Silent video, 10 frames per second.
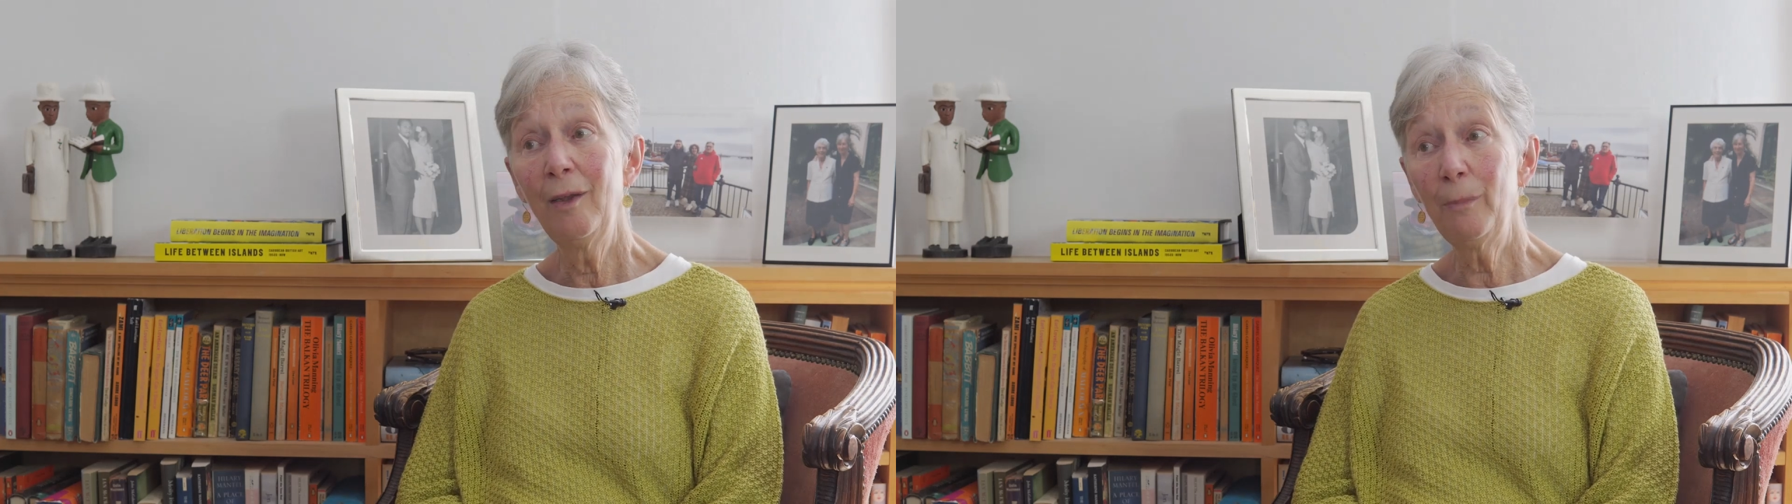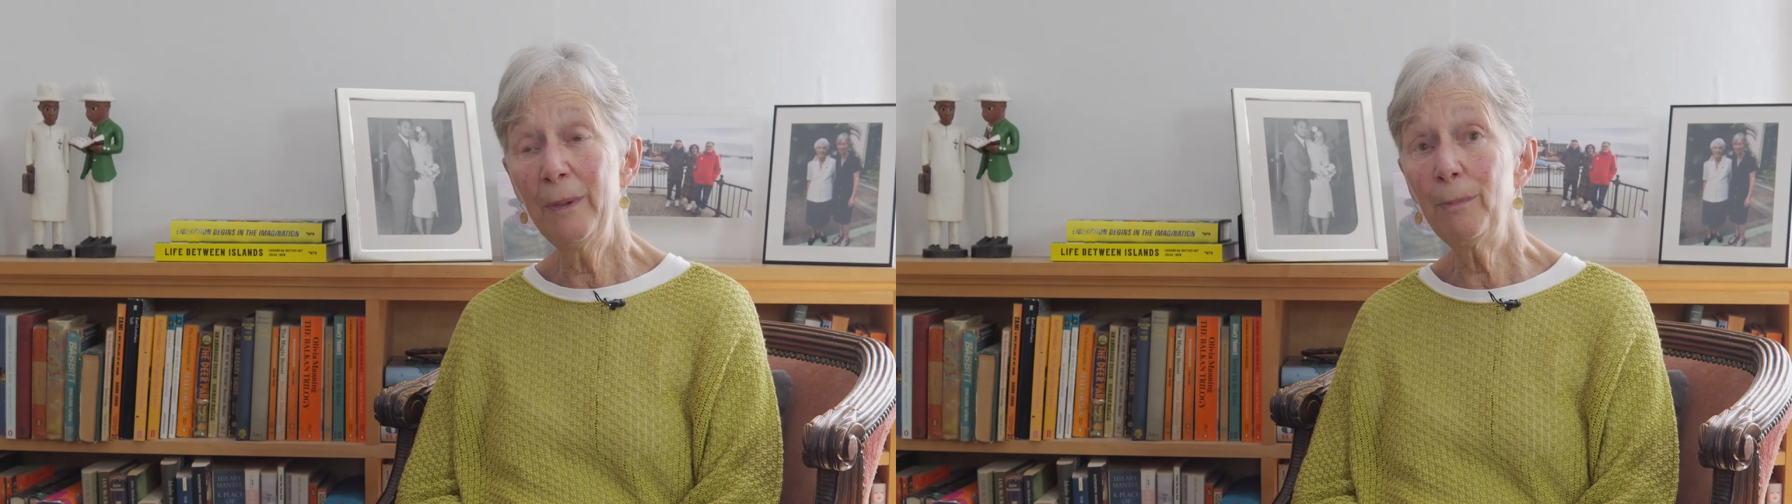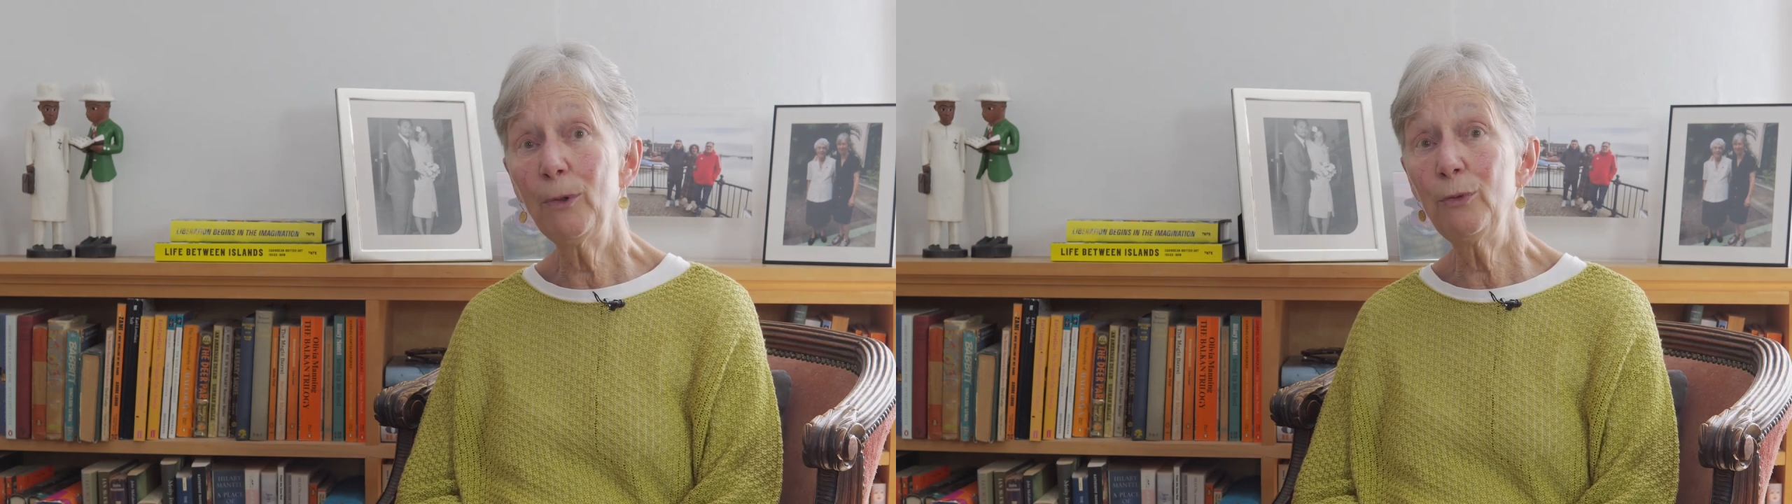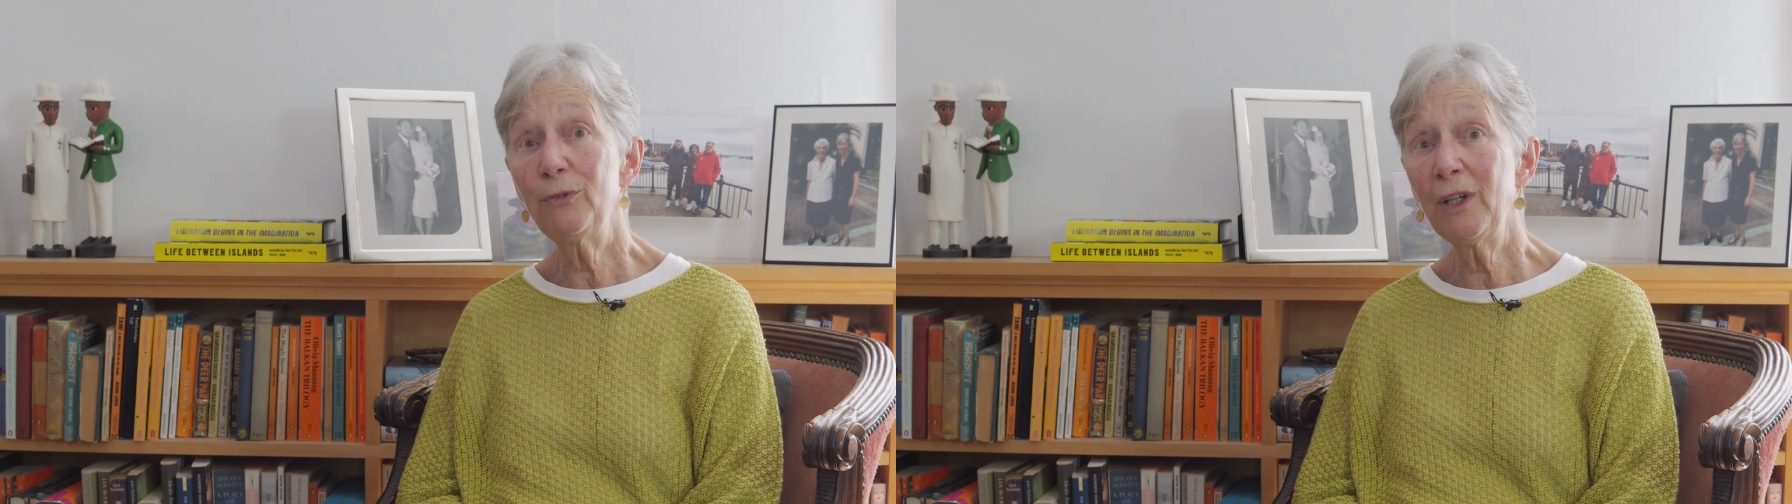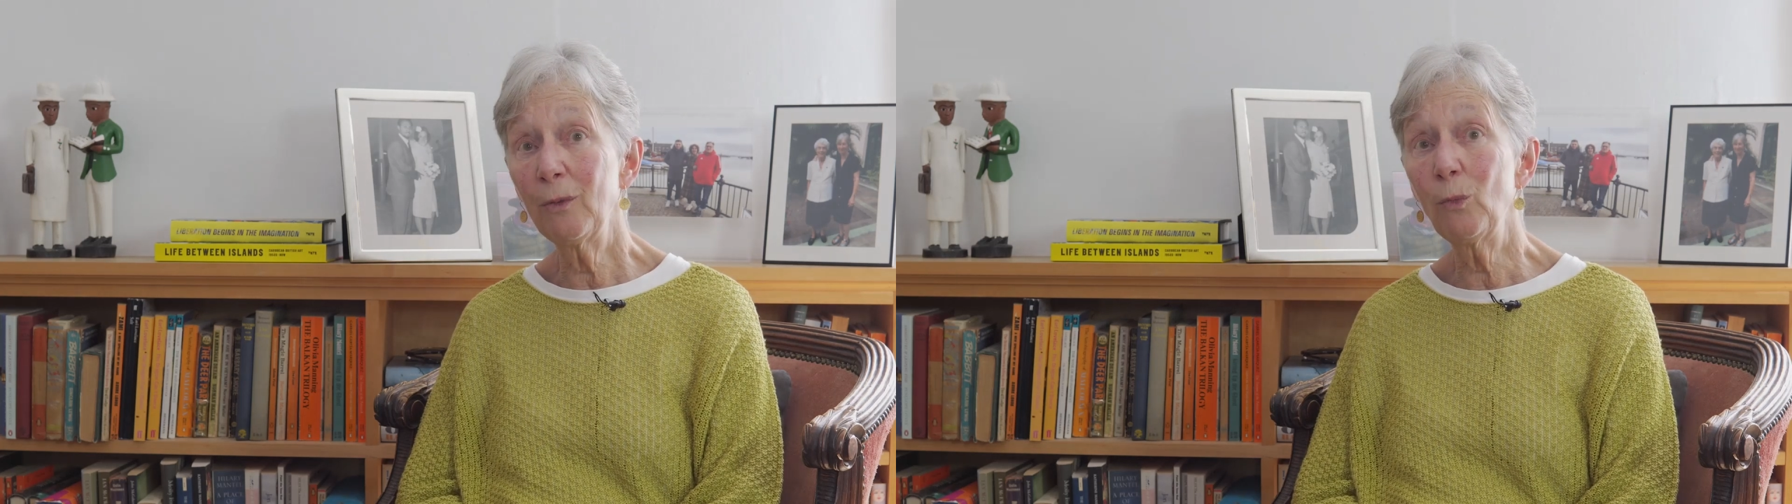the people
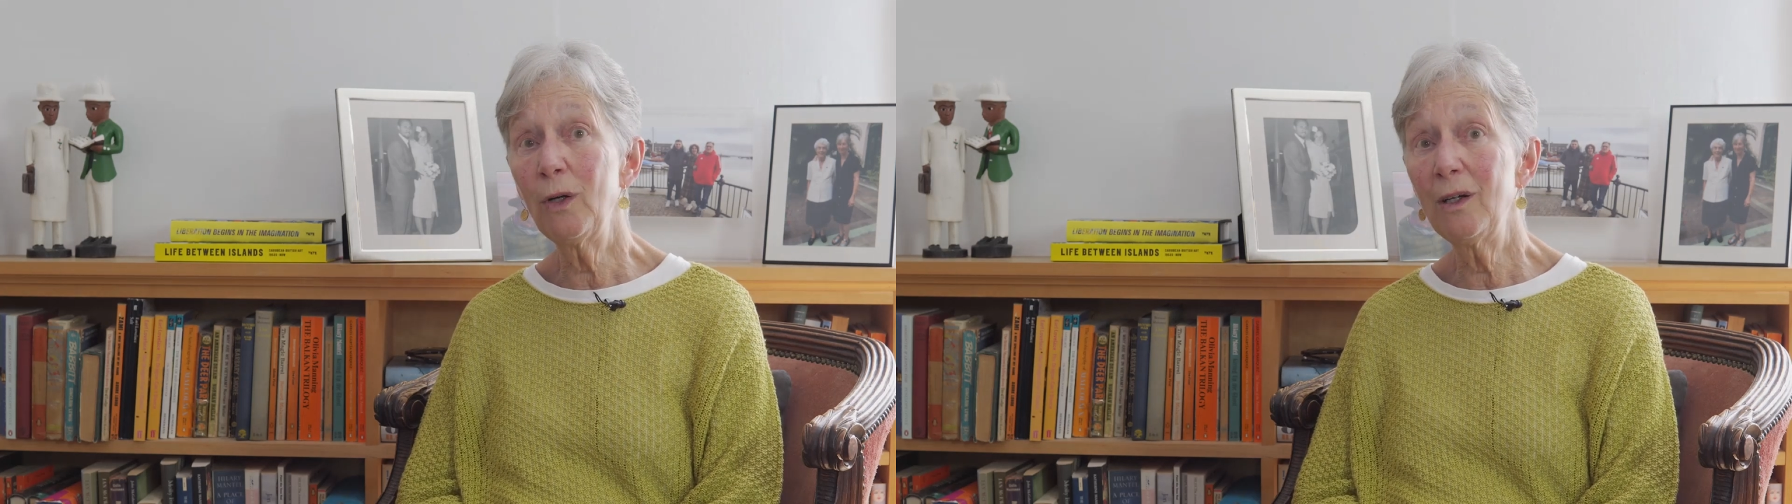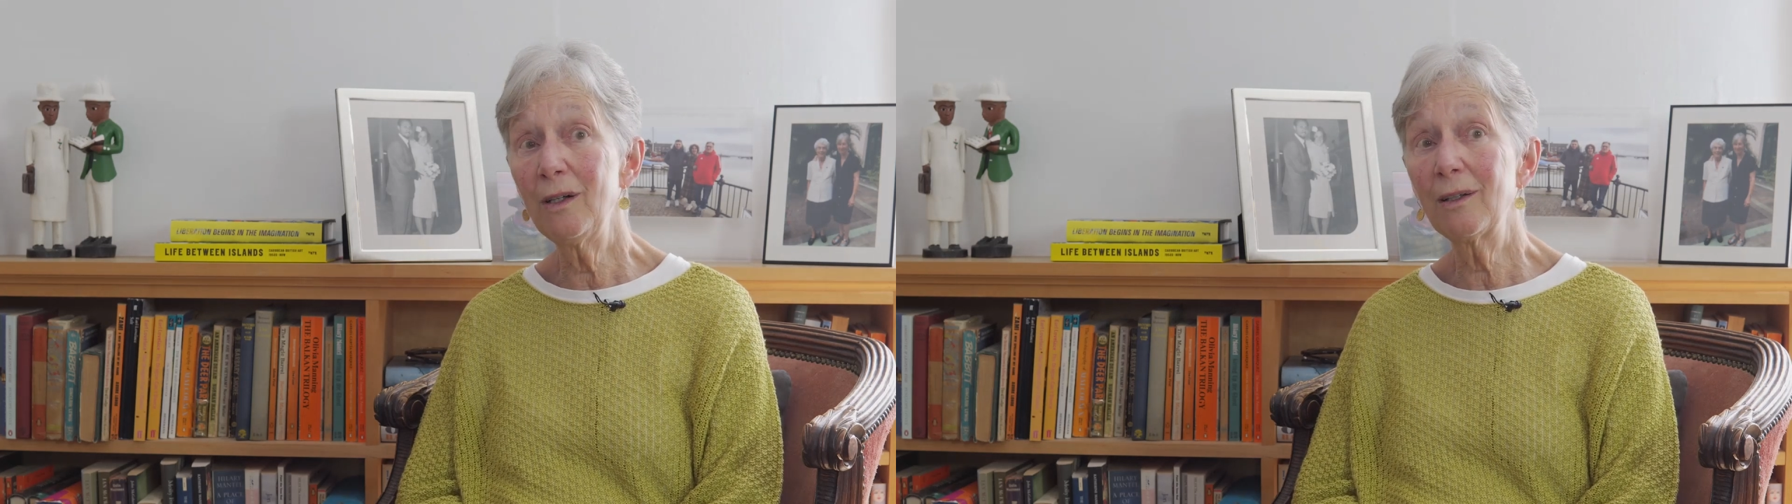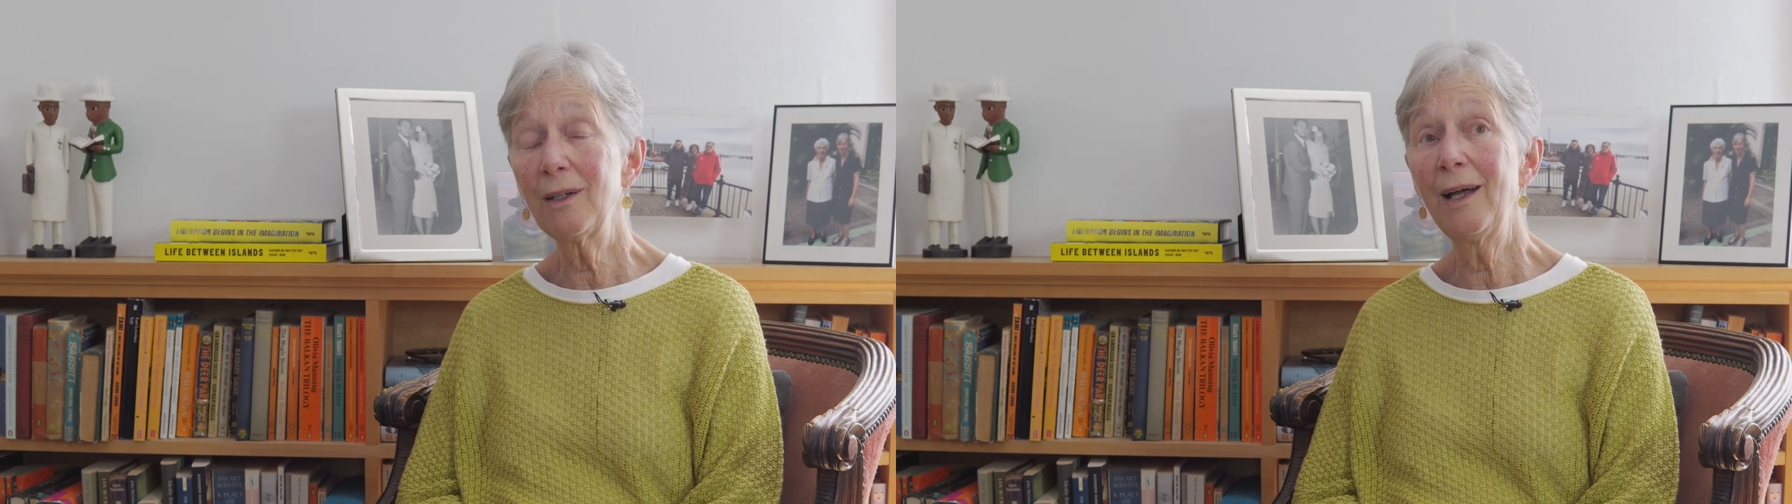who've done work